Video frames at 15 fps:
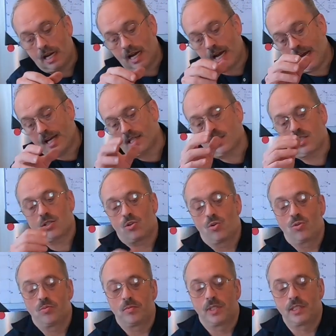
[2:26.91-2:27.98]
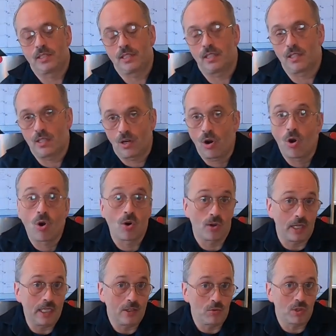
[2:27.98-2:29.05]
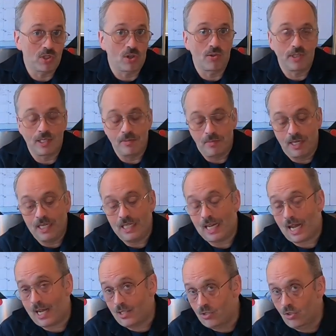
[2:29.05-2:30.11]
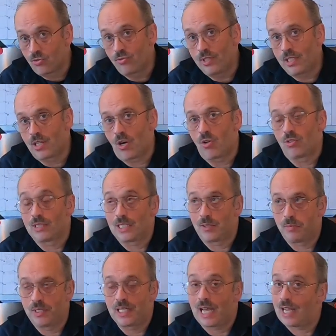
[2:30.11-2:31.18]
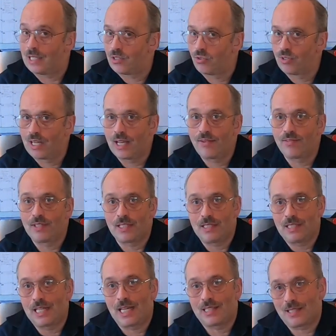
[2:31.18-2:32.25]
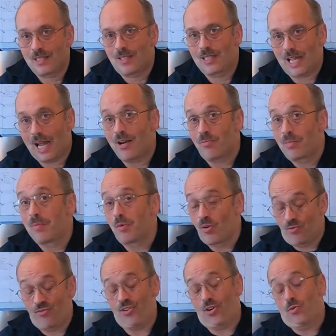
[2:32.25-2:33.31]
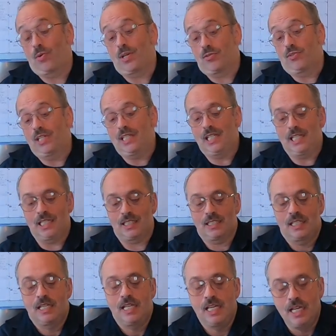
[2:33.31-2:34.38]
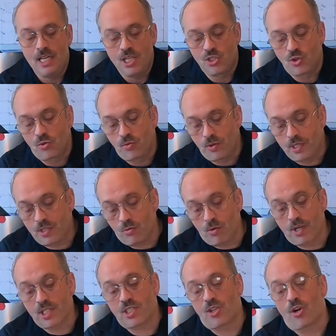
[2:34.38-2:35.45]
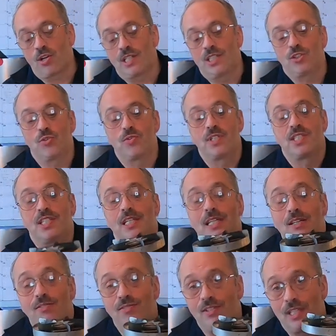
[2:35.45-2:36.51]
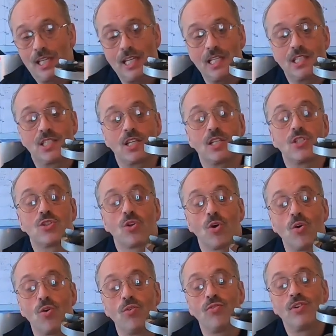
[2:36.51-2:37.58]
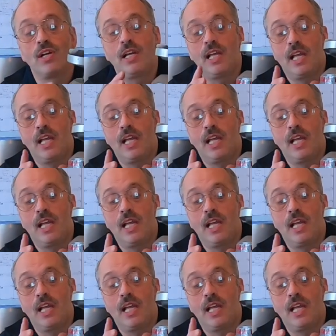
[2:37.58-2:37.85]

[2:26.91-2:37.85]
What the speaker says: ask Coleman, or it was already made. I don't recall. I don't have that. I remember very well reading it. So we were starting to receive these stove,